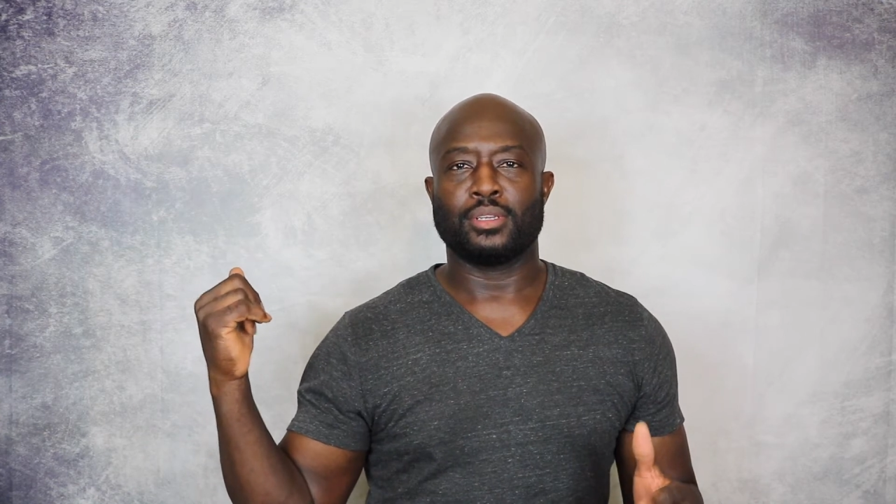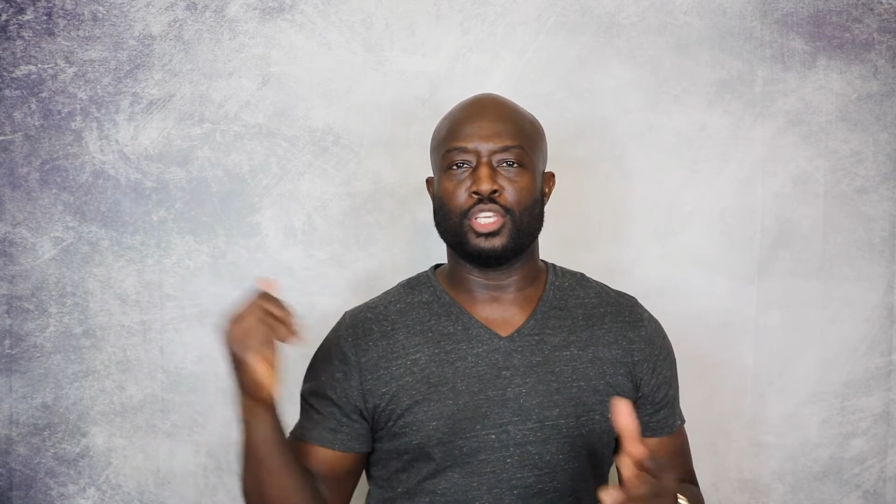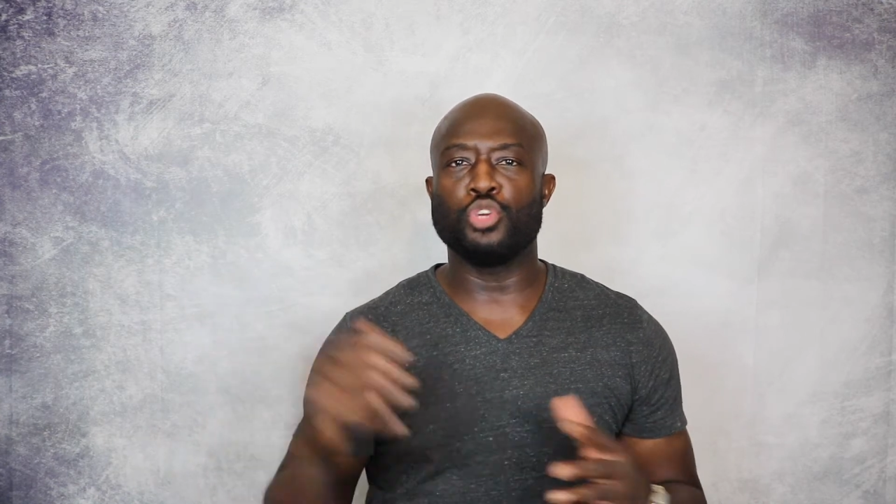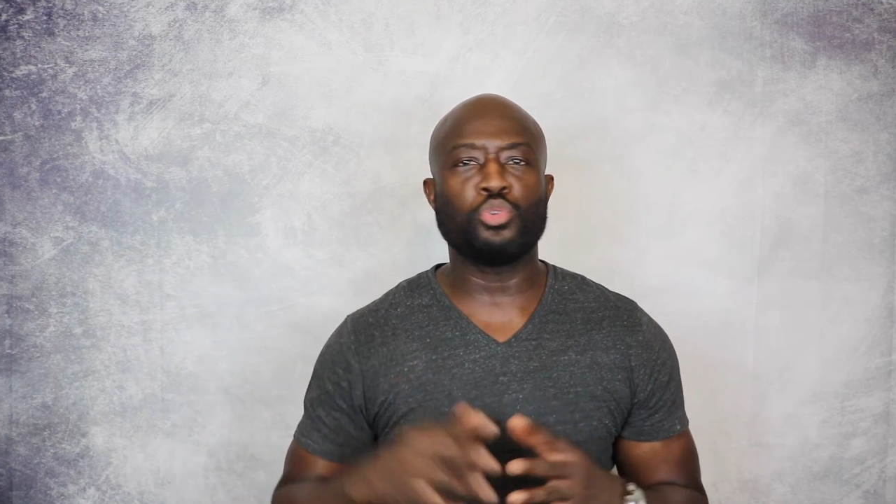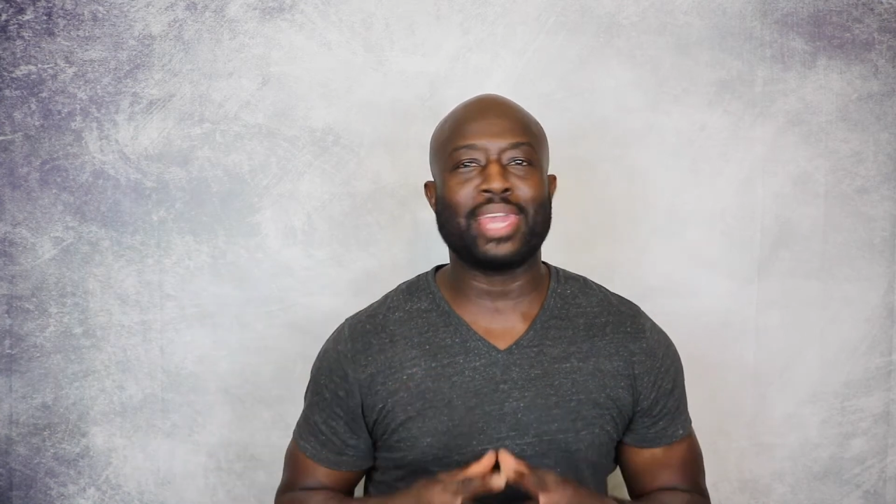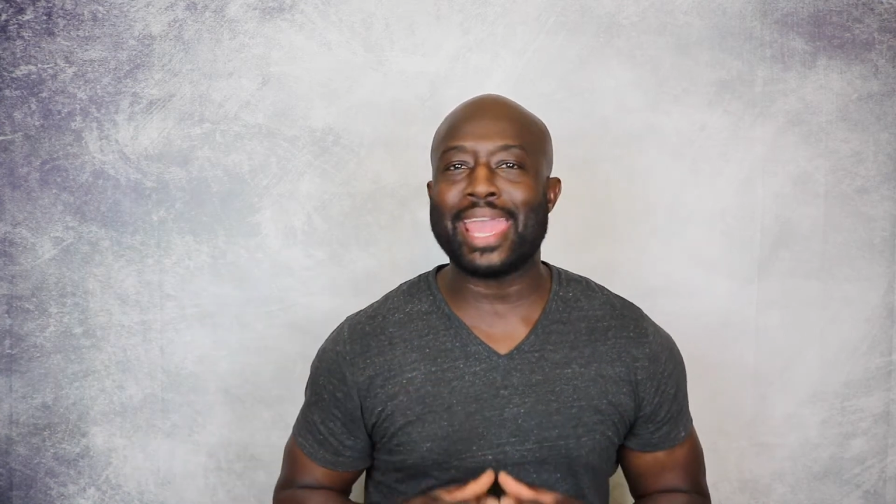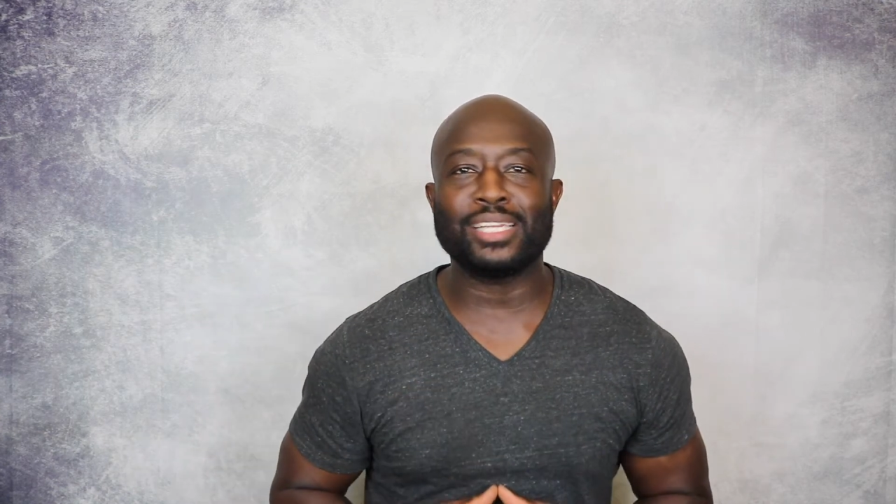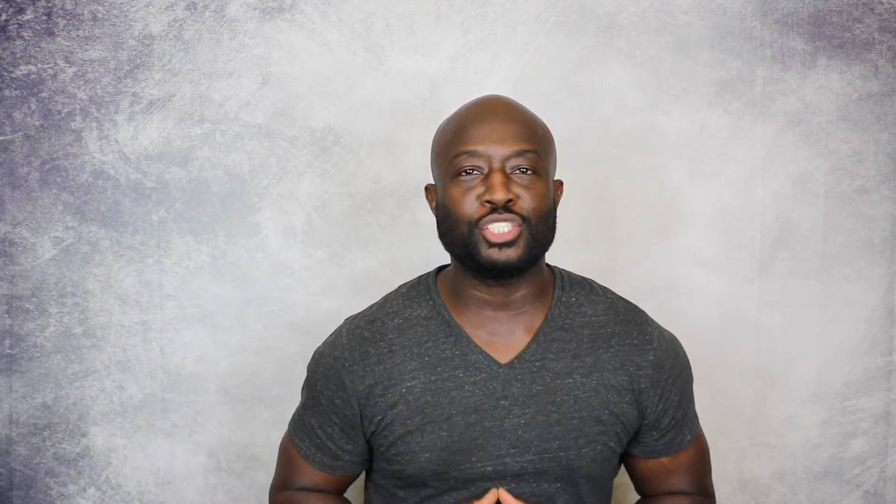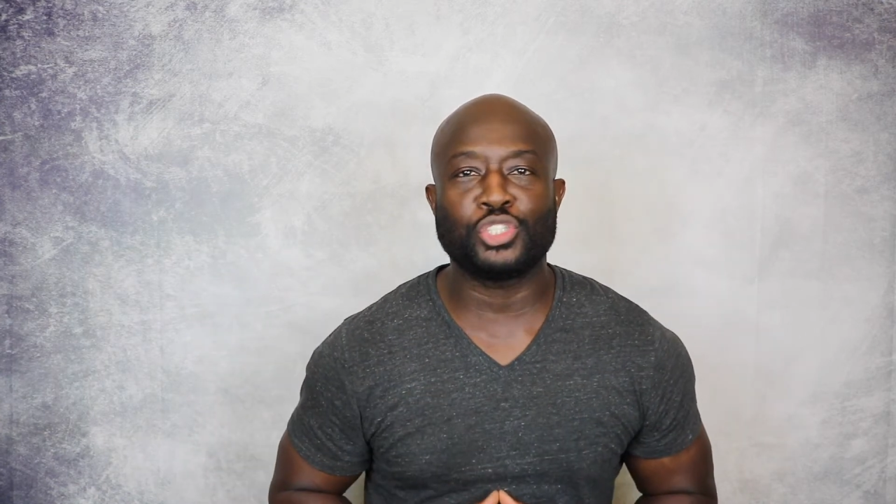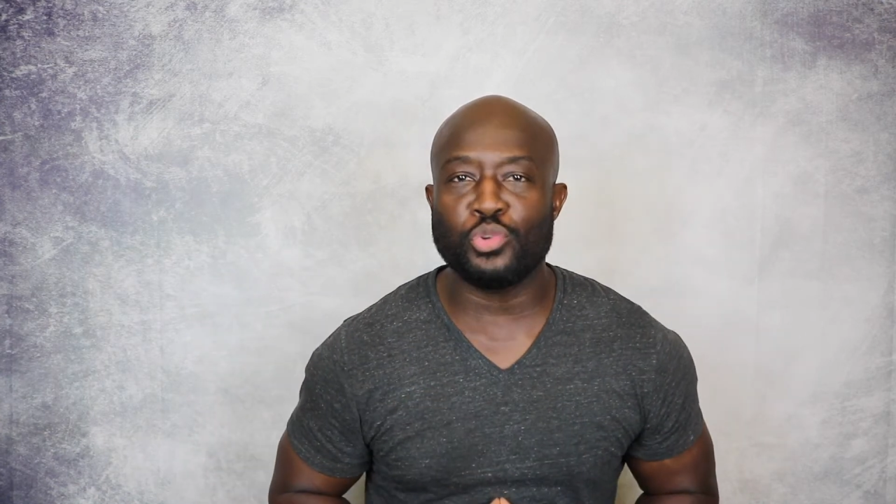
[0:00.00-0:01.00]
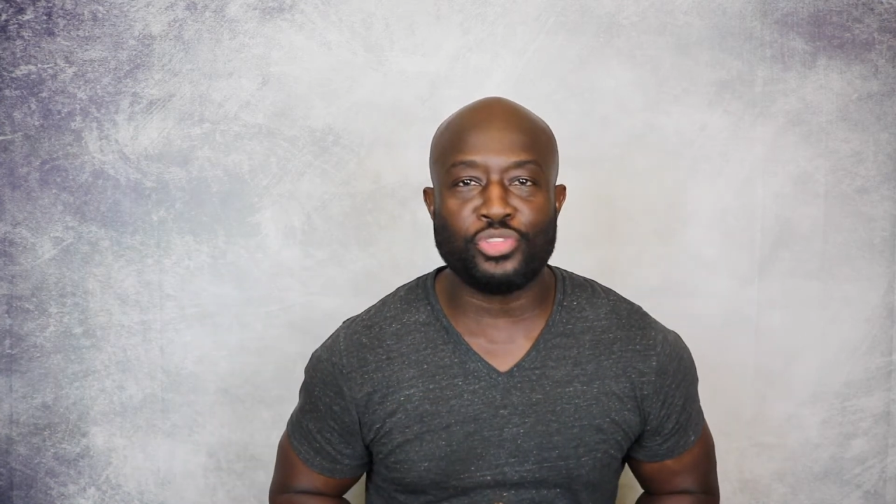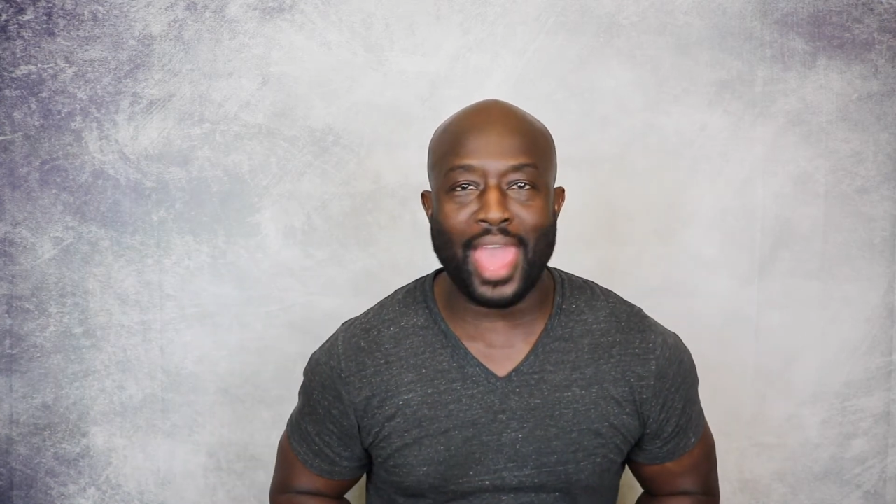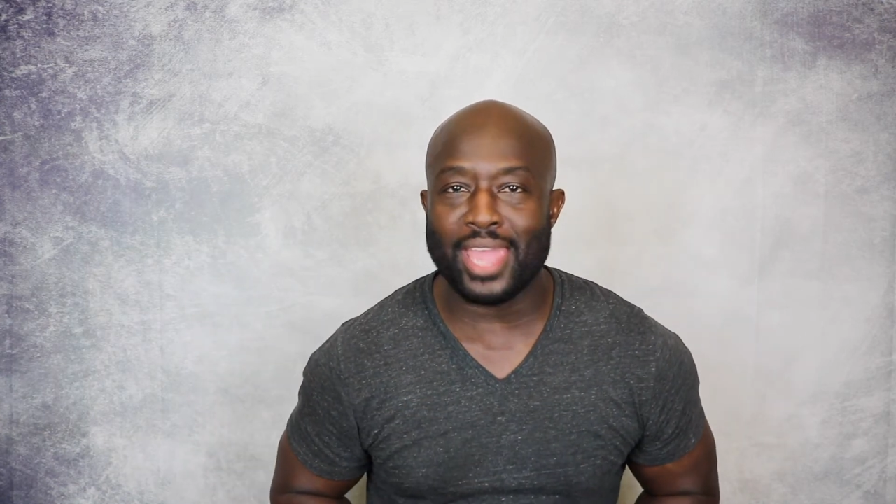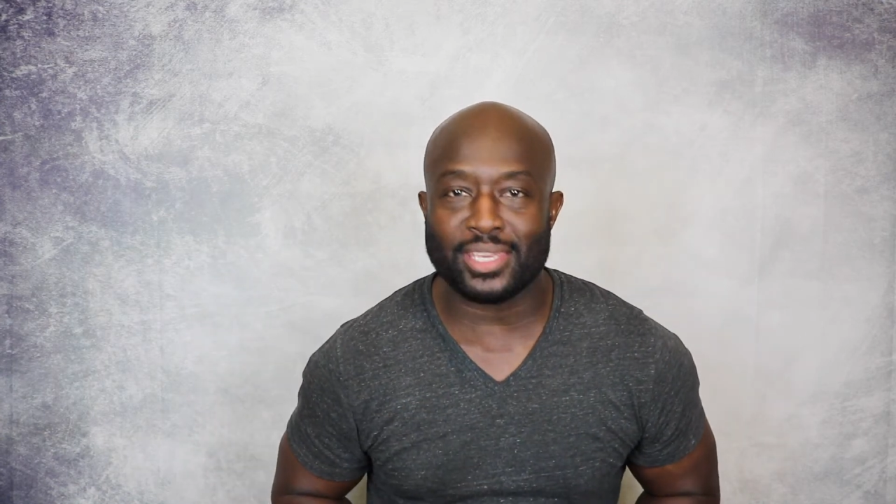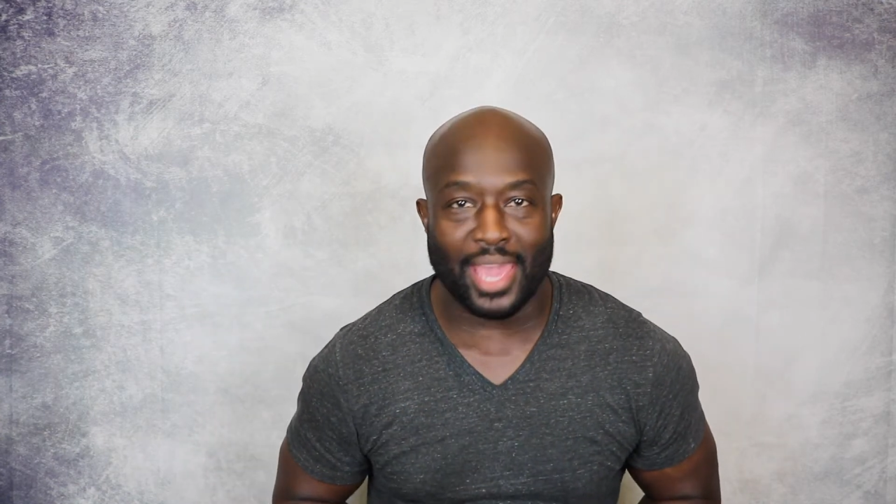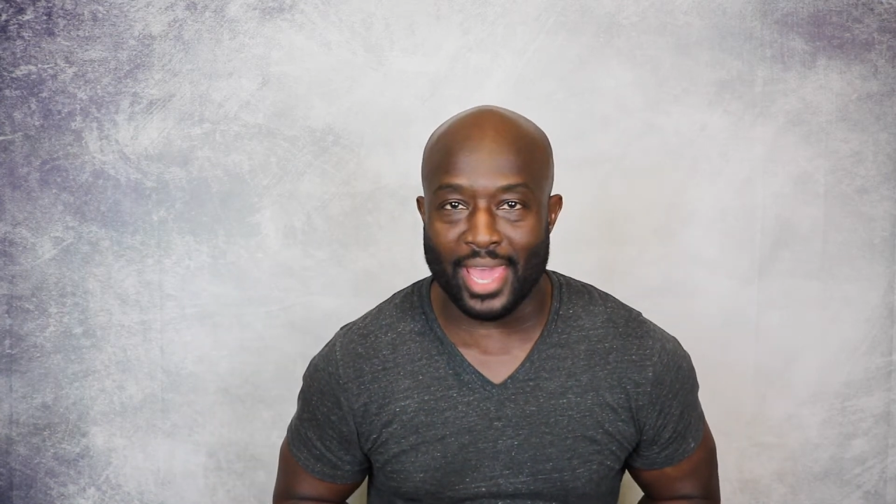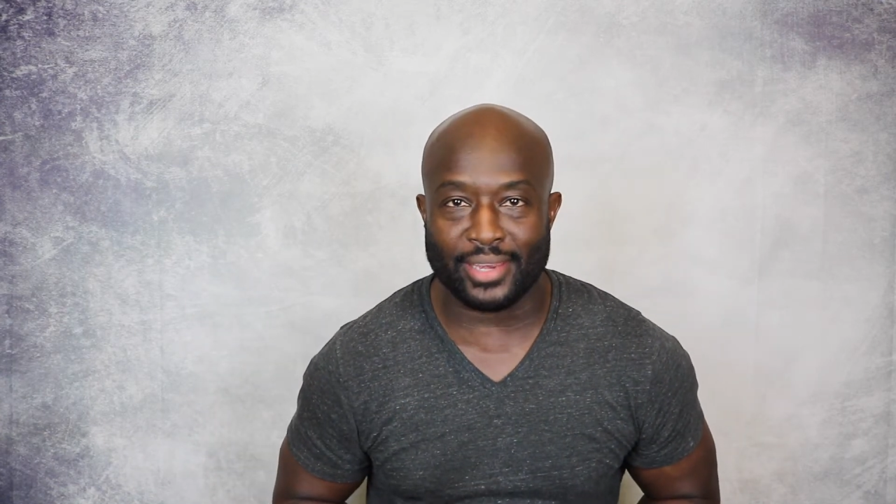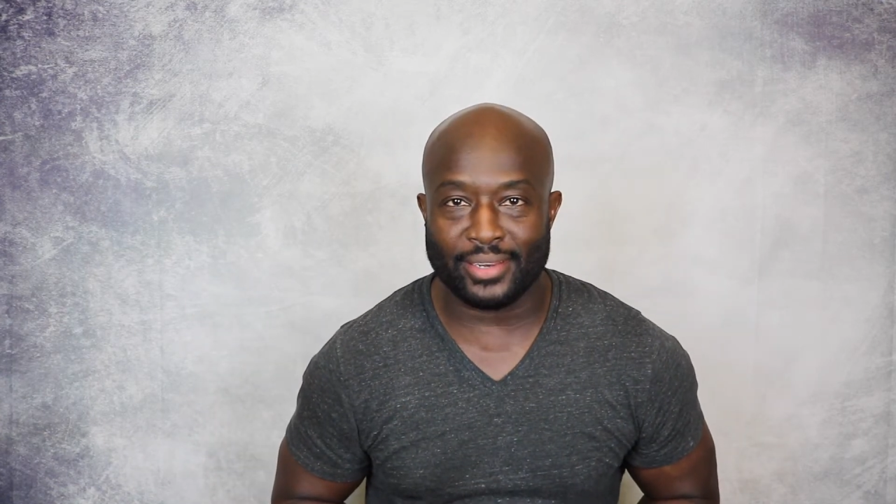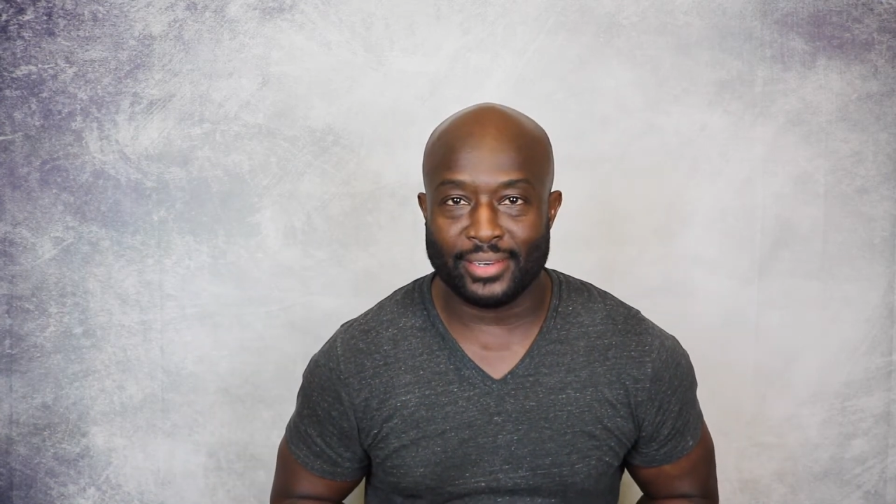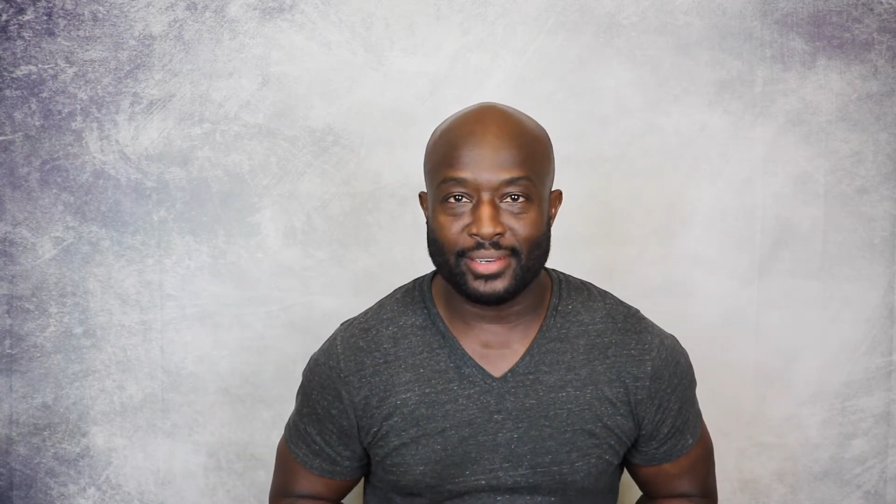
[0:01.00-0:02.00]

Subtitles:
You can't do that yet.